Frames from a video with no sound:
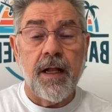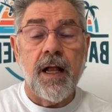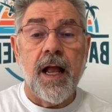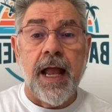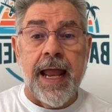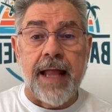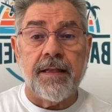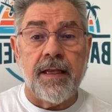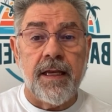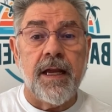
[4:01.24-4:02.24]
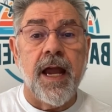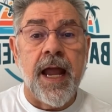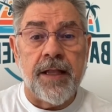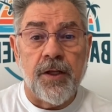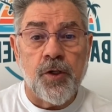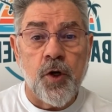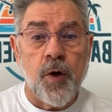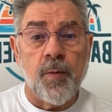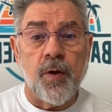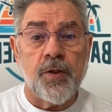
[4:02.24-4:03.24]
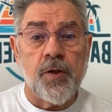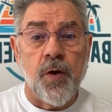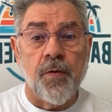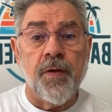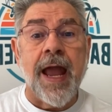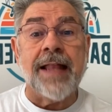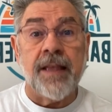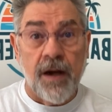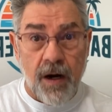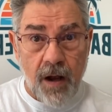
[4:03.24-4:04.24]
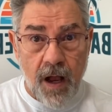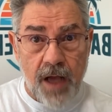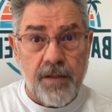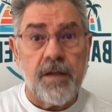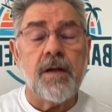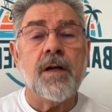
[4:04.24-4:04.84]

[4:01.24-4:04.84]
at the terminal. So at their cost,